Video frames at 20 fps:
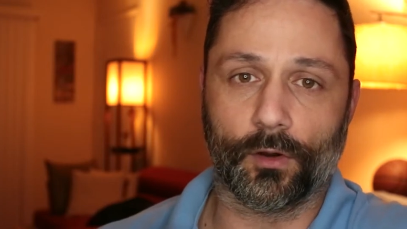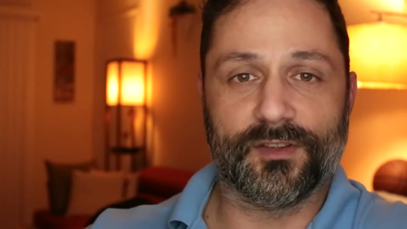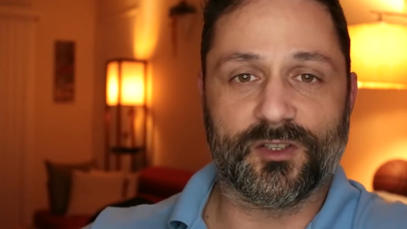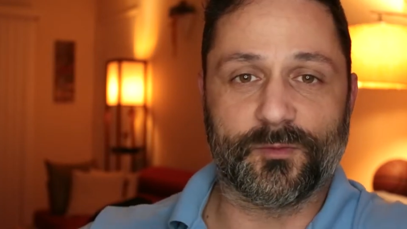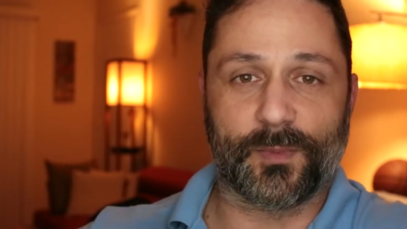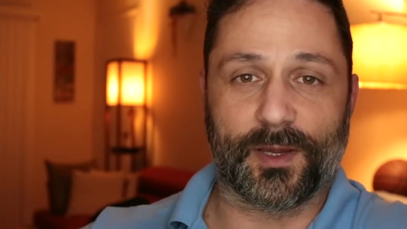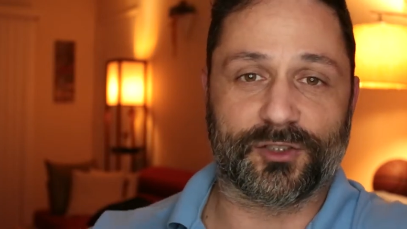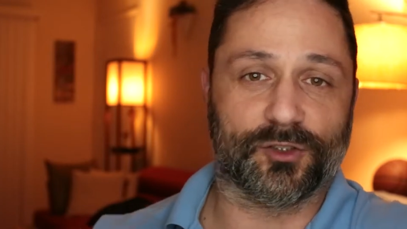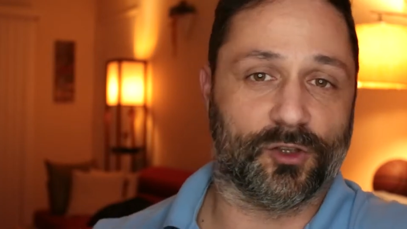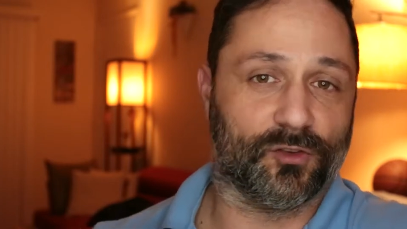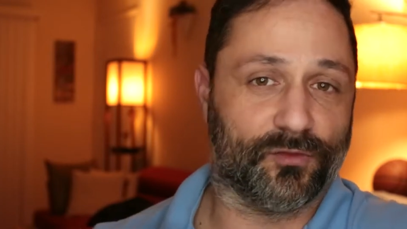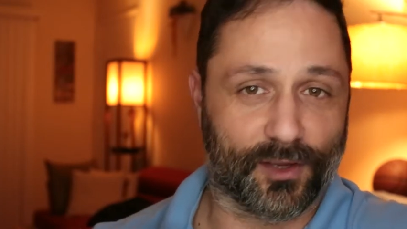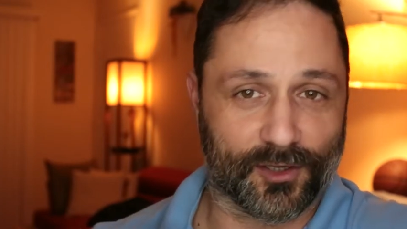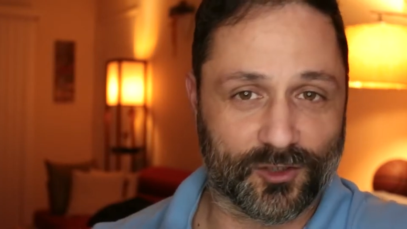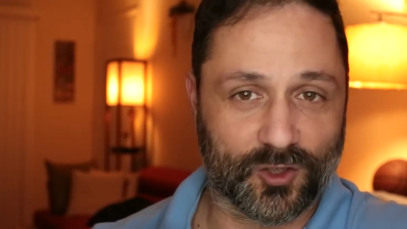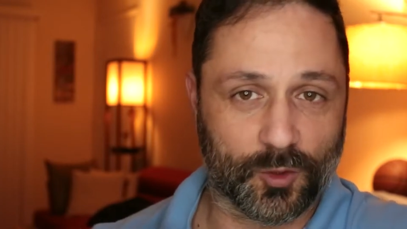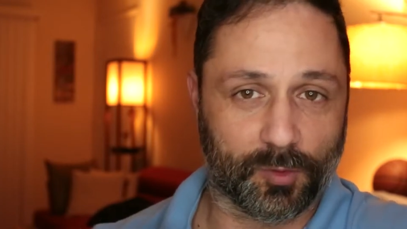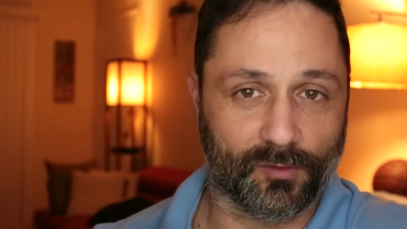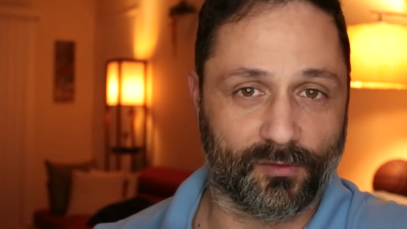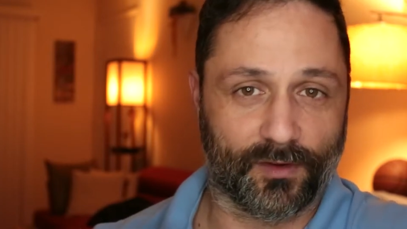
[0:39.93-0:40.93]
the special
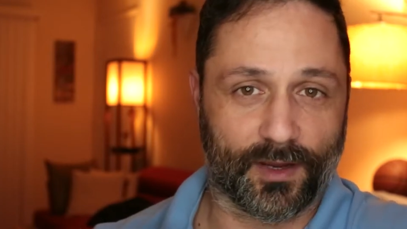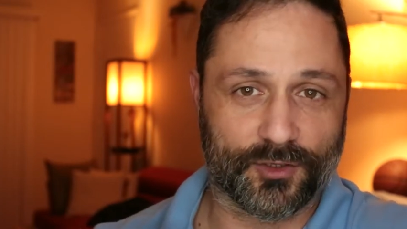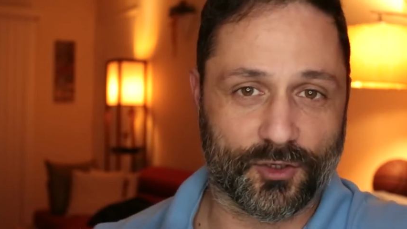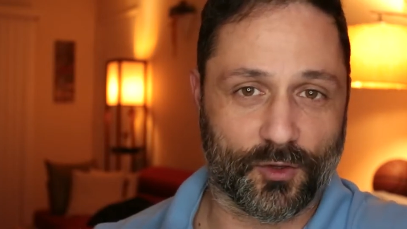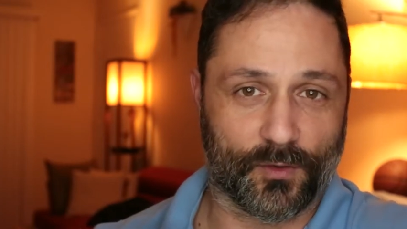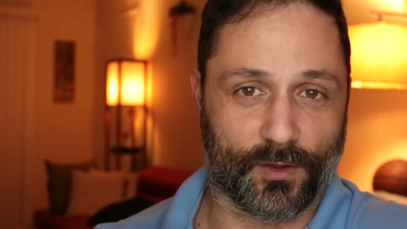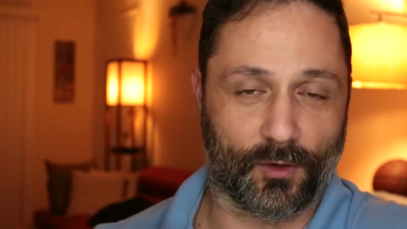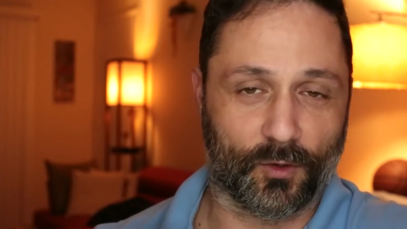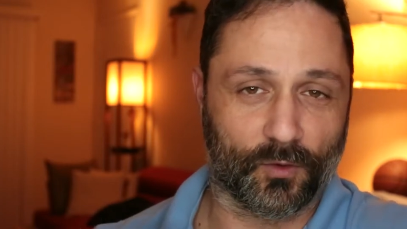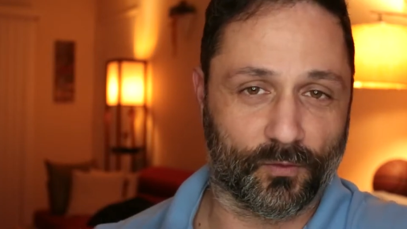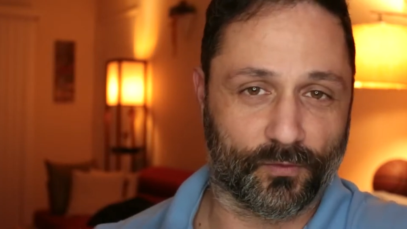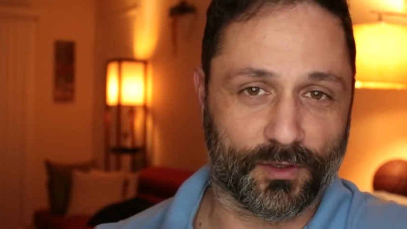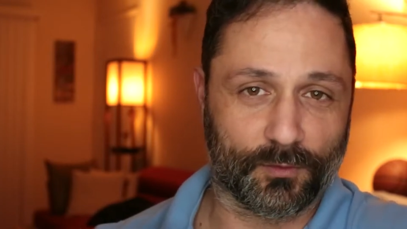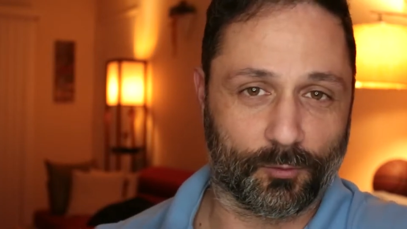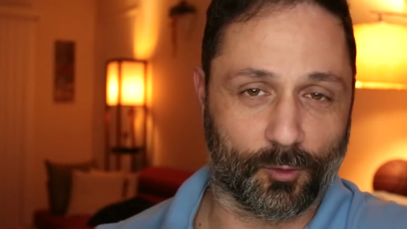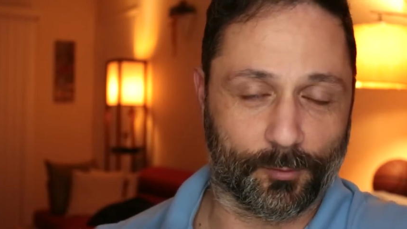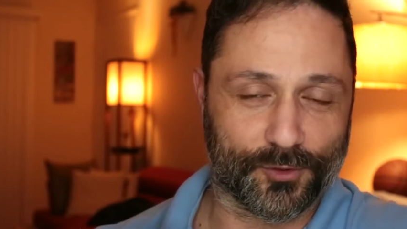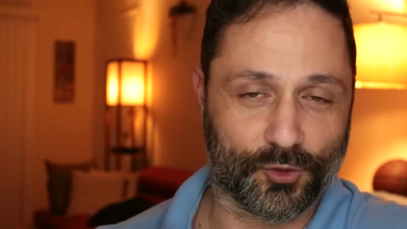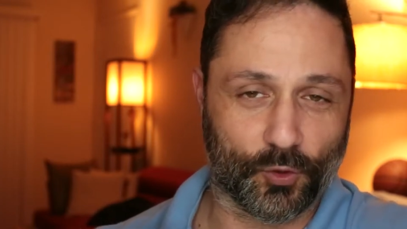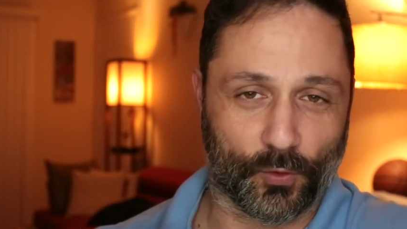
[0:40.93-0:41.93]
effects supervisor that hopefully
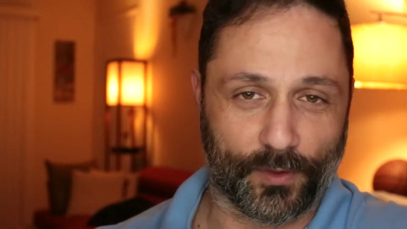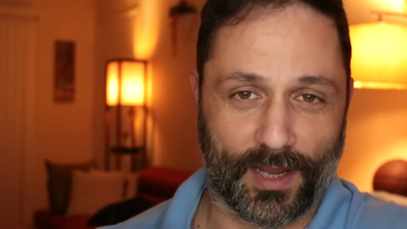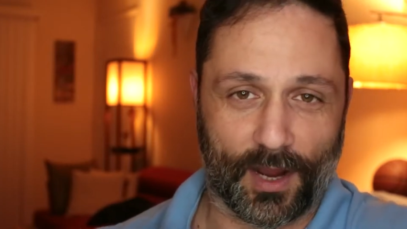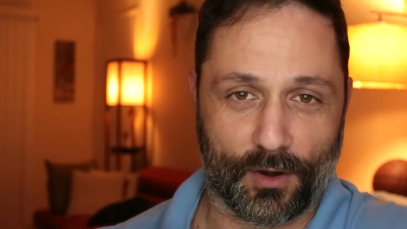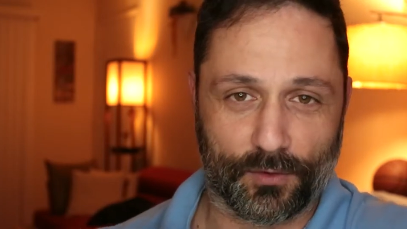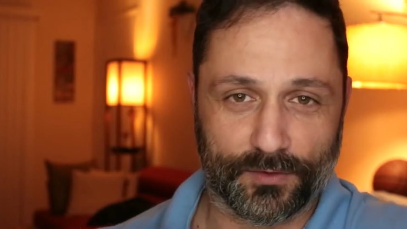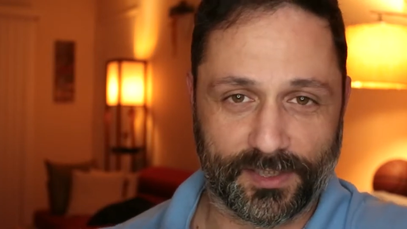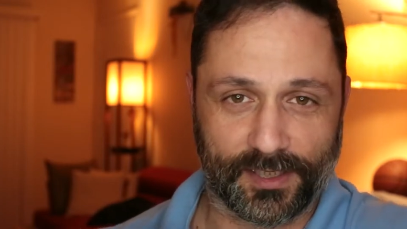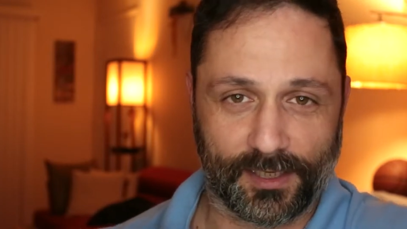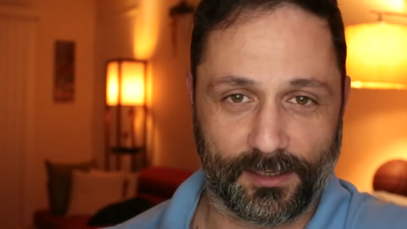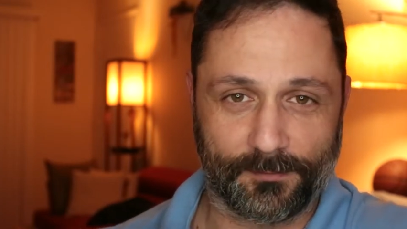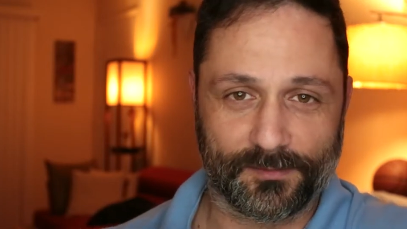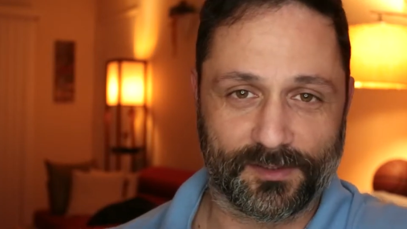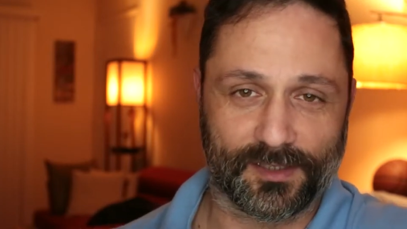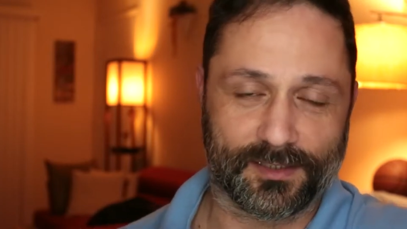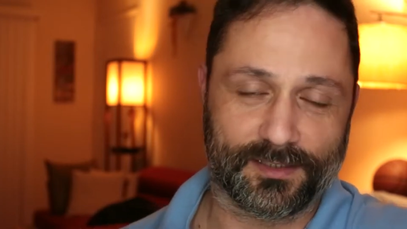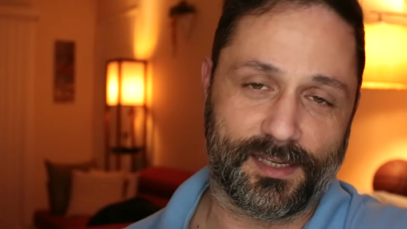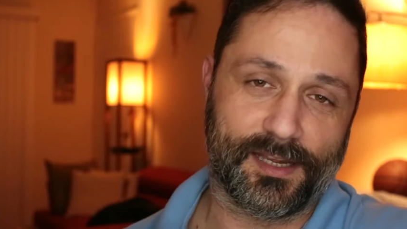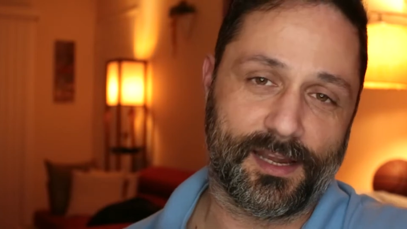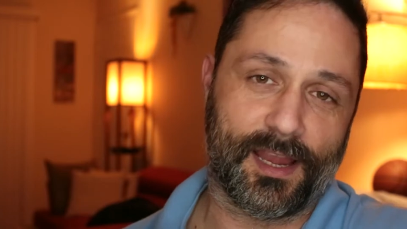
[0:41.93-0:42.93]
will be joining our team
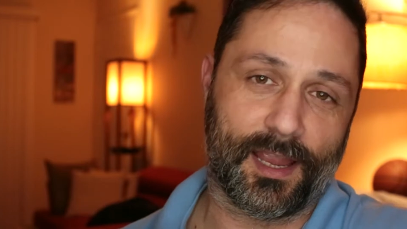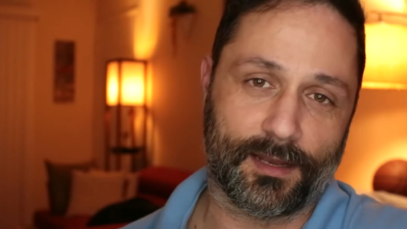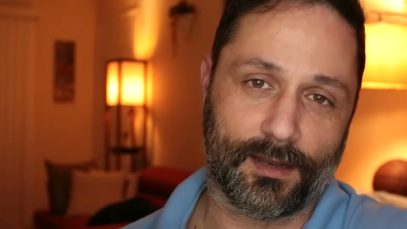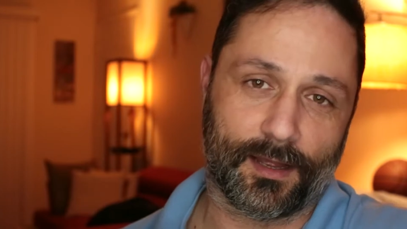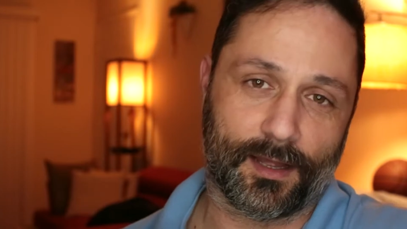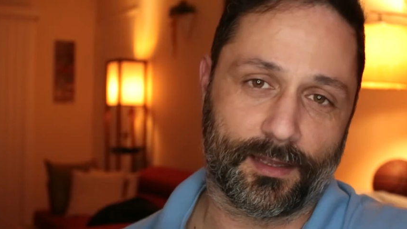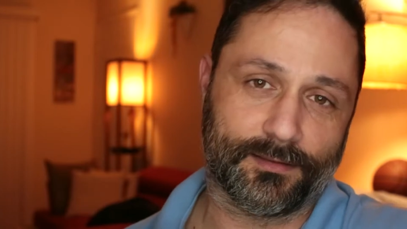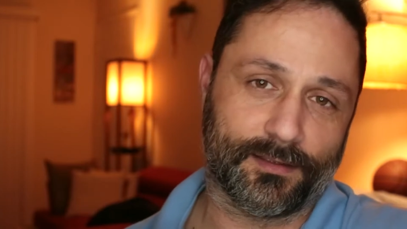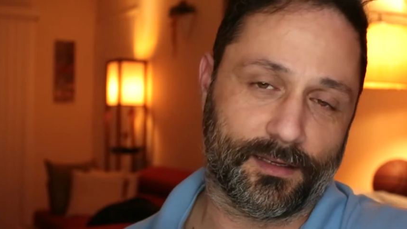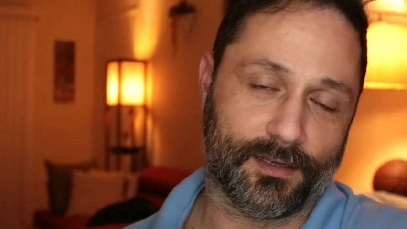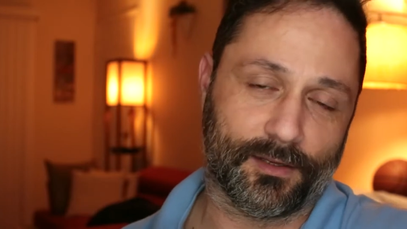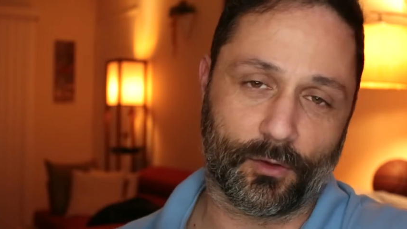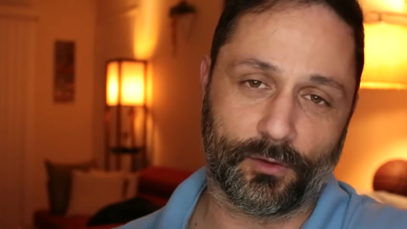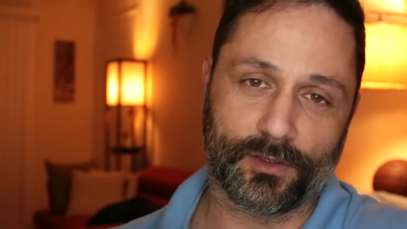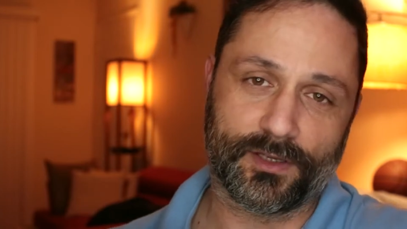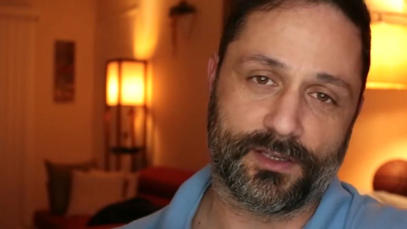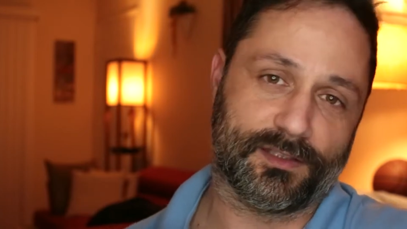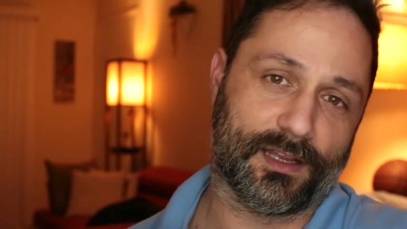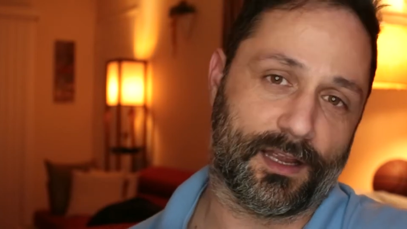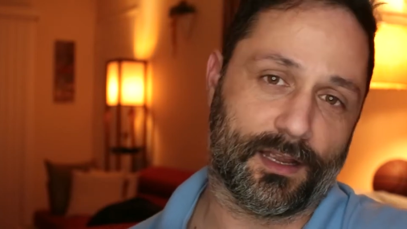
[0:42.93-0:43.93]
since he cannot. He can
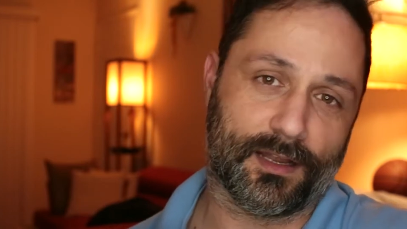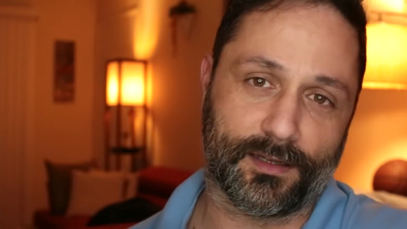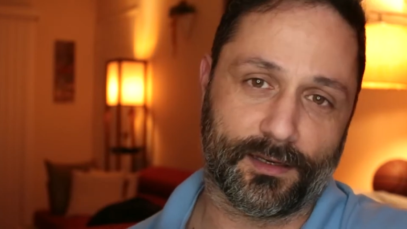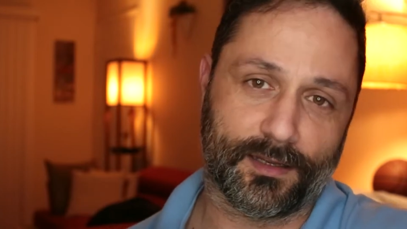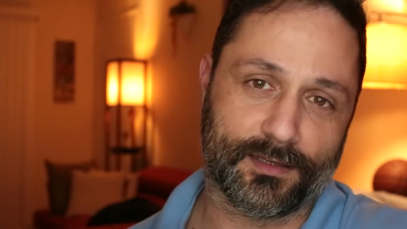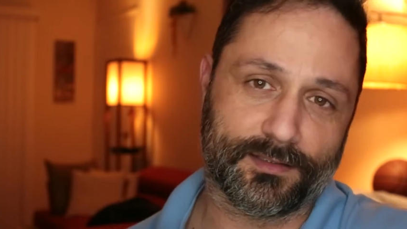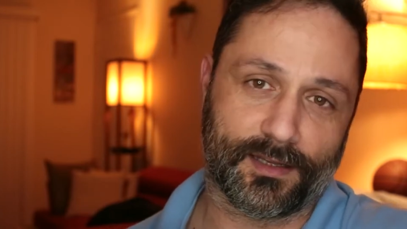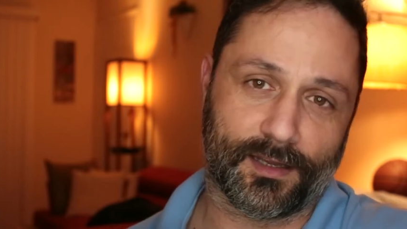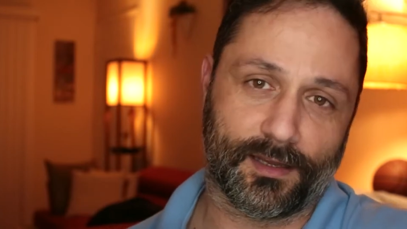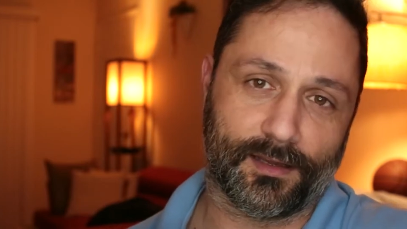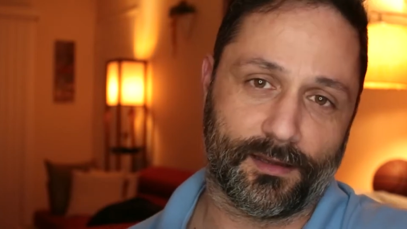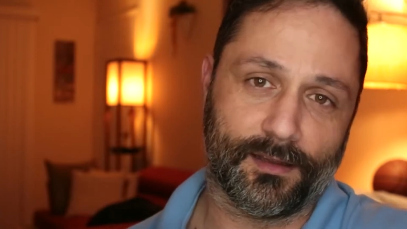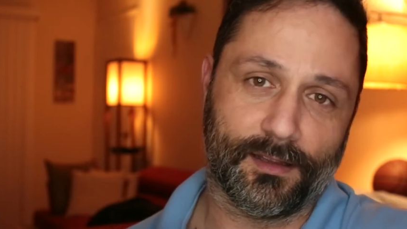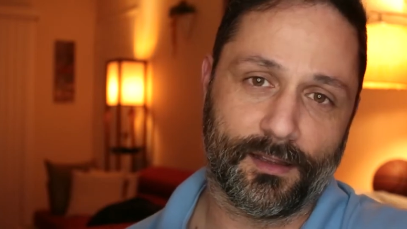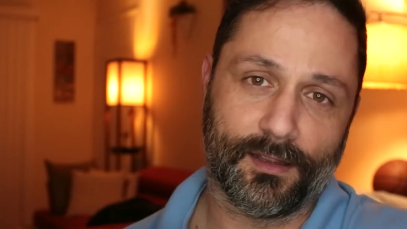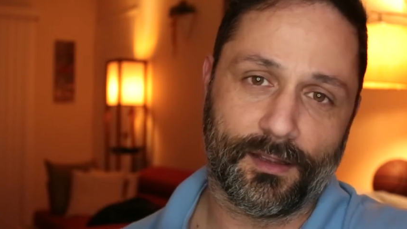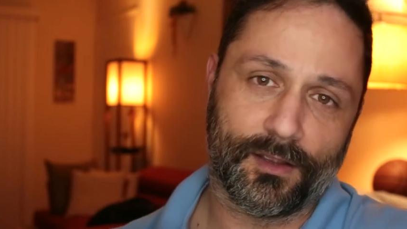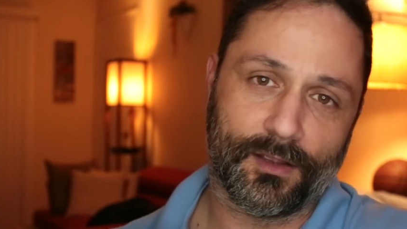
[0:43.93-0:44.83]
only stay on as a